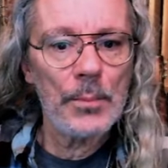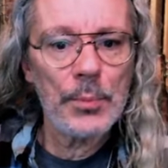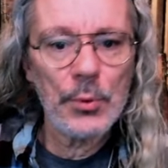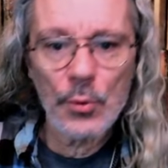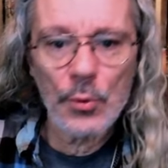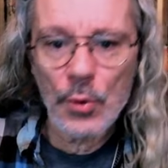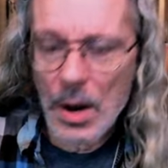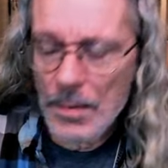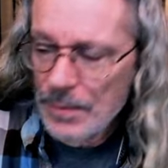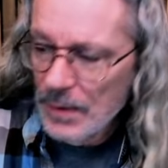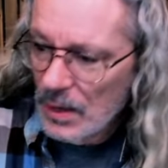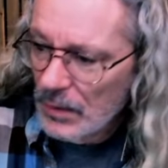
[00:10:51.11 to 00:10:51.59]

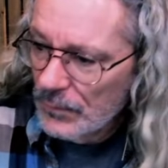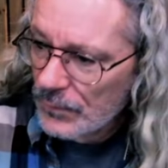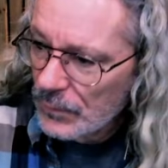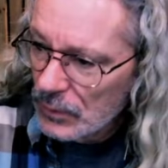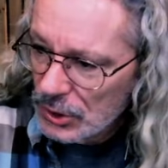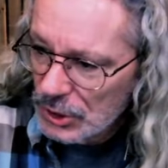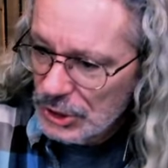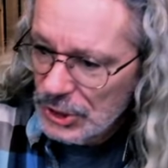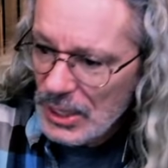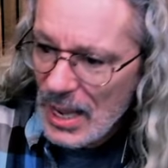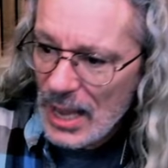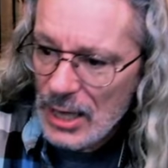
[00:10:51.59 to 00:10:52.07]
prepping
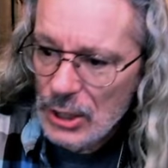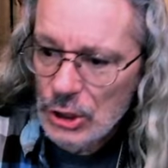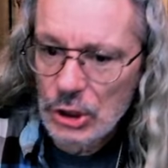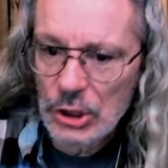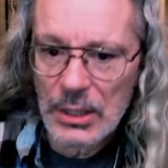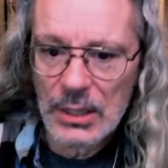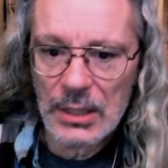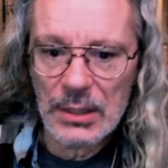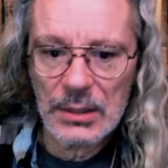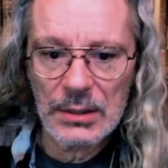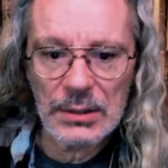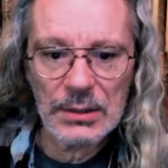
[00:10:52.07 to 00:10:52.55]
for
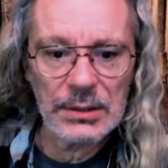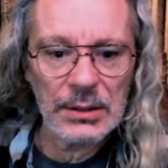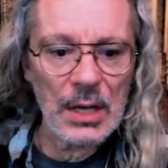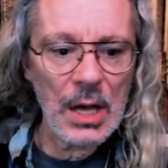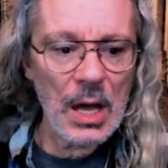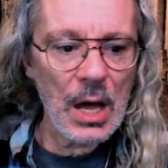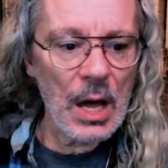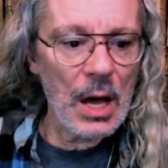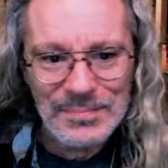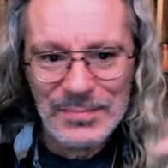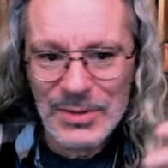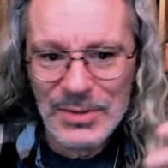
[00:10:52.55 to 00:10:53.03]
sessions,
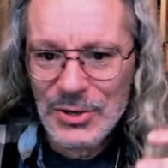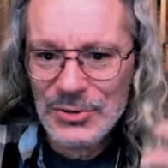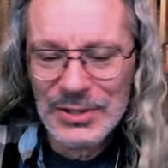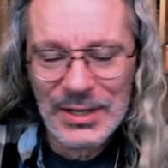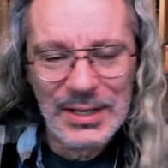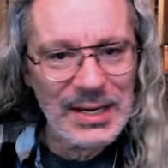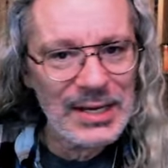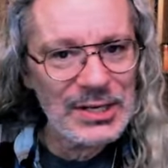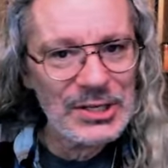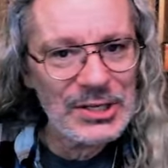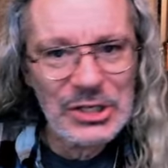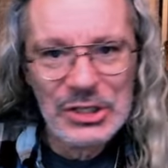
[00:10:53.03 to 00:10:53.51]

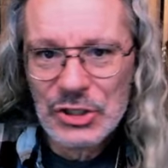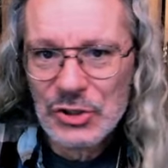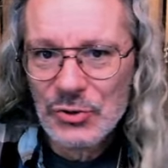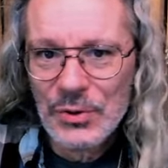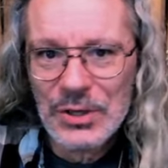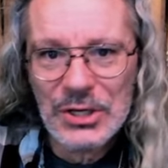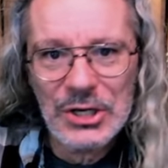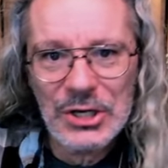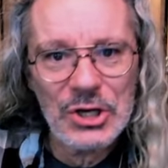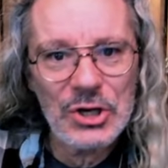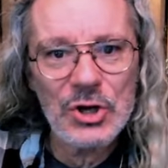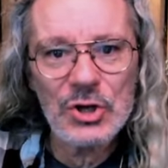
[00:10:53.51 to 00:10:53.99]
music
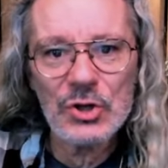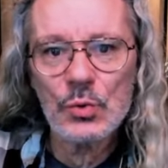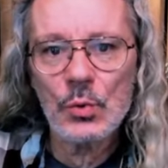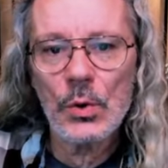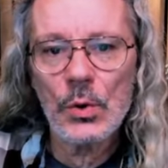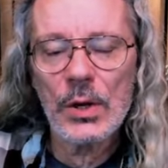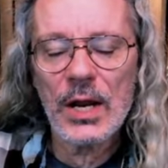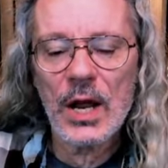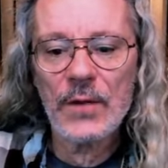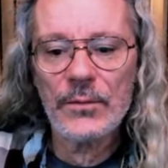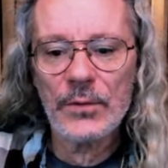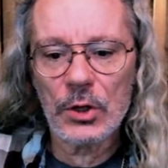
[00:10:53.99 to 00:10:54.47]
industry news,
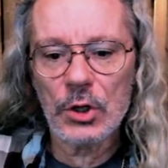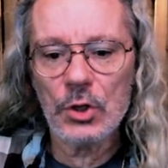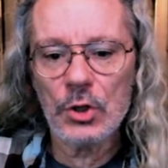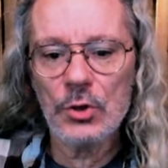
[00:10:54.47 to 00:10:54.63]
whatever.